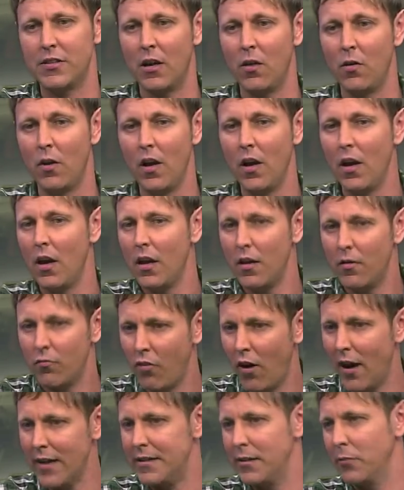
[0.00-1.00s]
So,
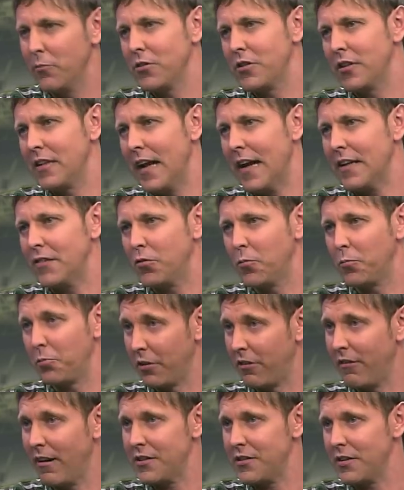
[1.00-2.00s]
writing was a natural
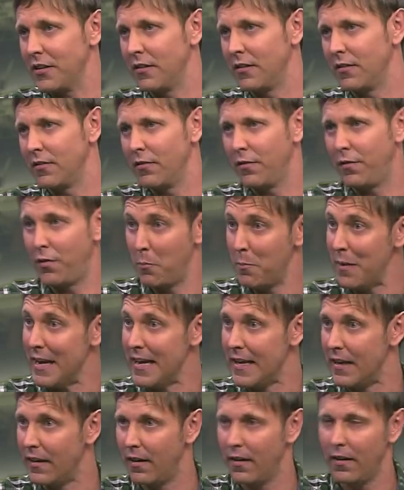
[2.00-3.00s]
progression mm-hmm. for
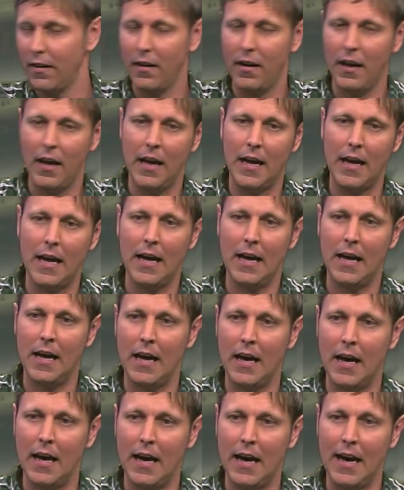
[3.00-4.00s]
me.
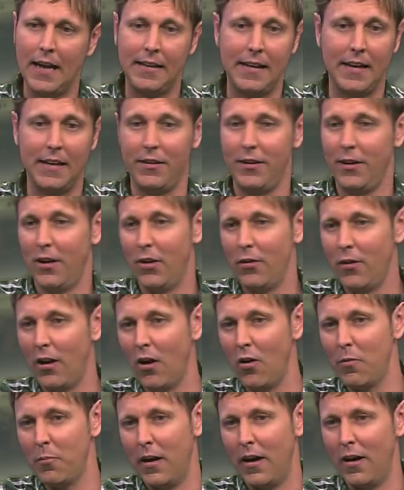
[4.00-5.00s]
Uh, and then, you know,
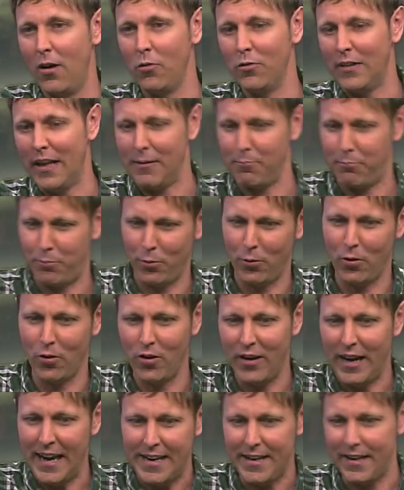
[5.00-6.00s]
lo and behold, that
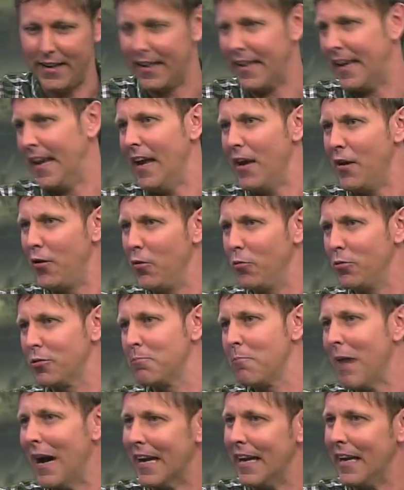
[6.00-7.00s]
poor idiot kid who
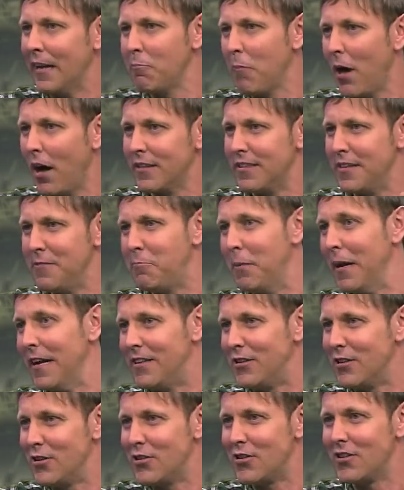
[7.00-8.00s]
was mugging Martin
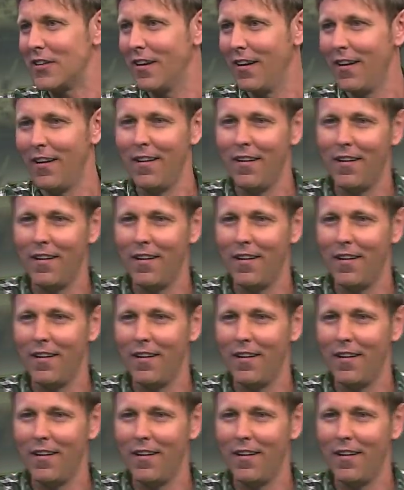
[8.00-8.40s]
Peters.